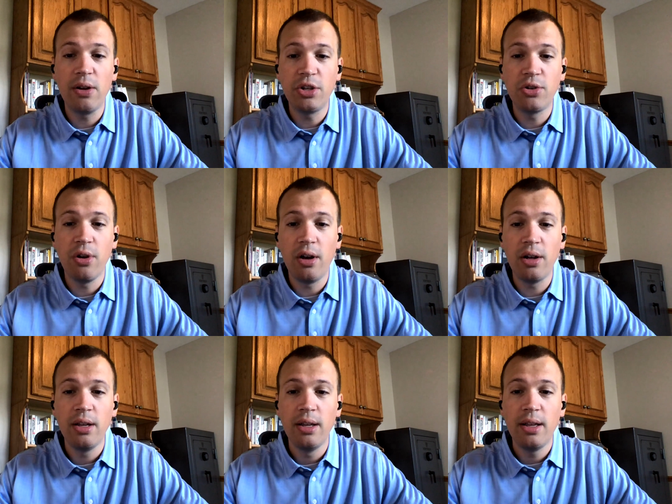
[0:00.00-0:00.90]
very
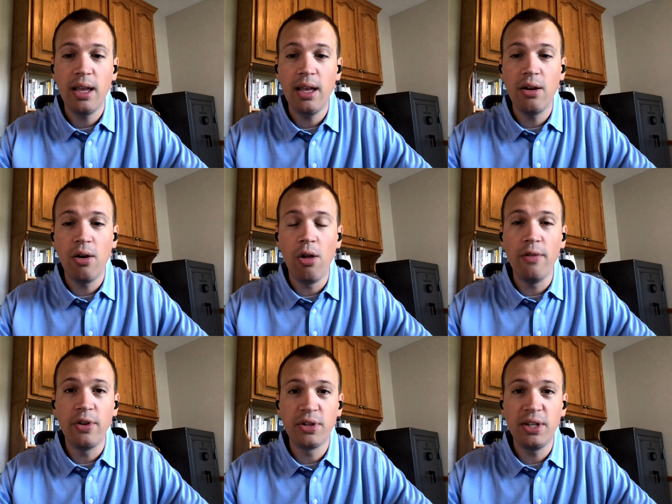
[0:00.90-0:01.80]
strong in
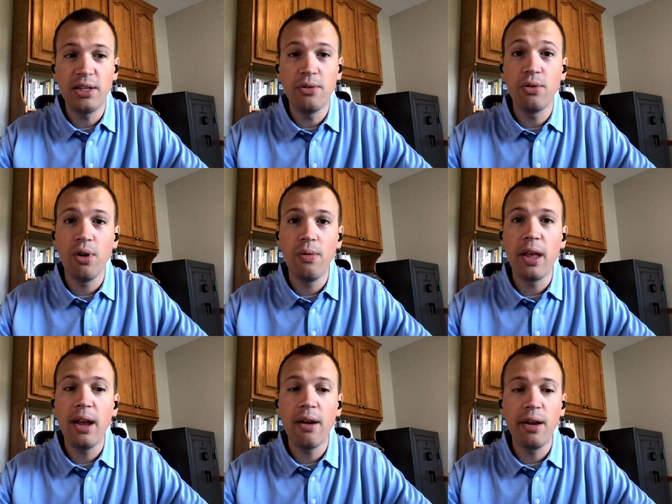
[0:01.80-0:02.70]
all of your seasonal
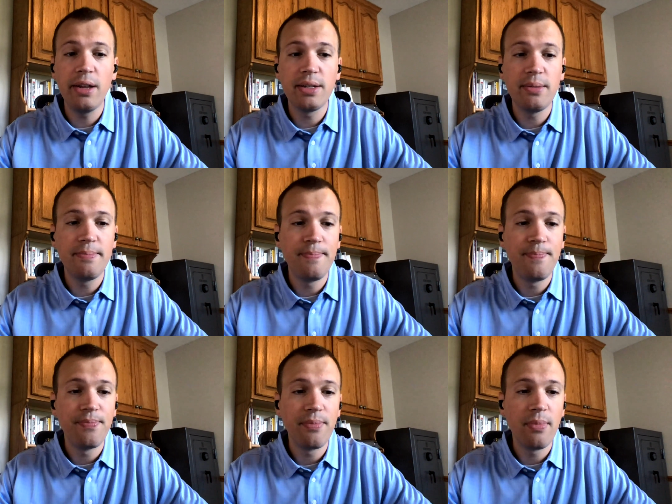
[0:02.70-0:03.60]
growing areas.
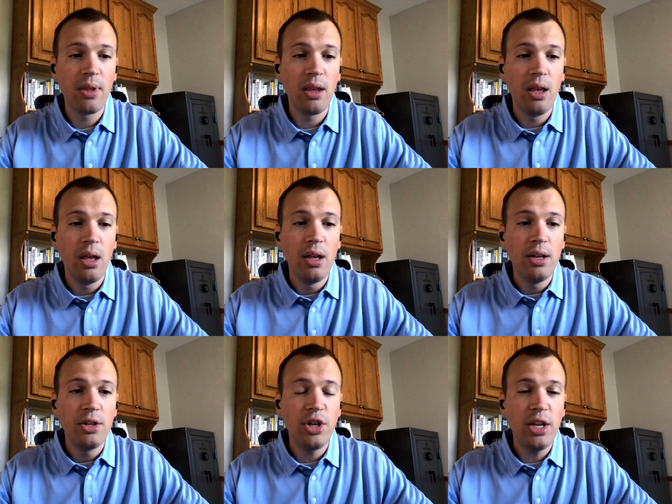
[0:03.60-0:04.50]

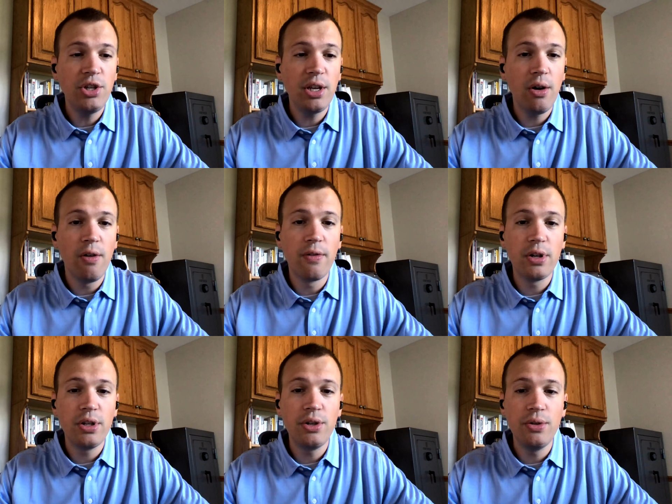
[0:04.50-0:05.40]
Changing
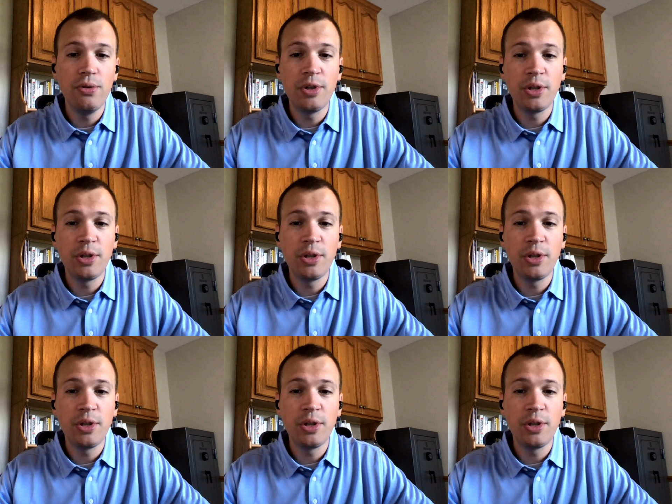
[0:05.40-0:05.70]
over to